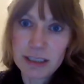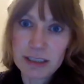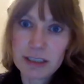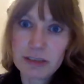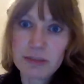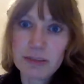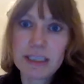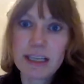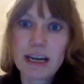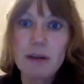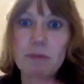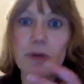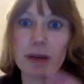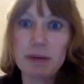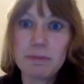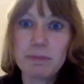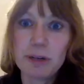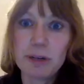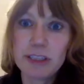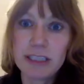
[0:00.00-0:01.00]
So it's not
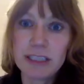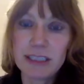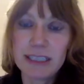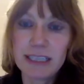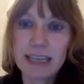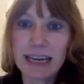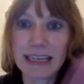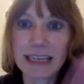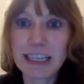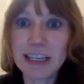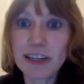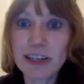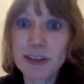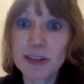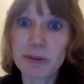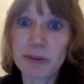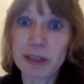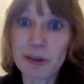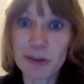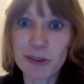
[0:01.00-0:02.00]
one person saying, here's
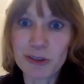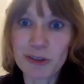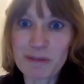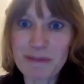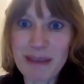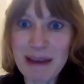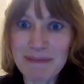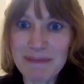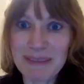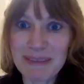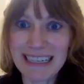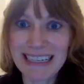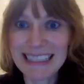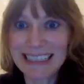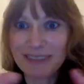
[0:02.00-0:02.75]
what cultural mapping is,